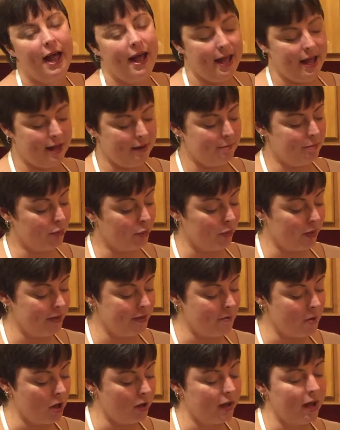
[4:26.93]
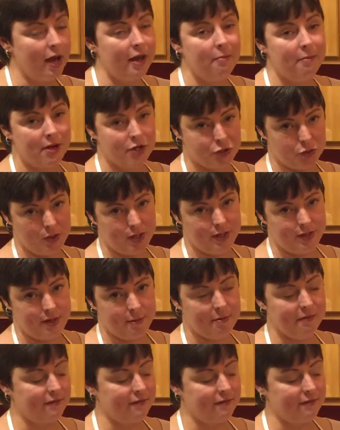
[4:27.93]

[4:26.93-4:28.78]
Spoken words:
and pouring them all out and measuring them.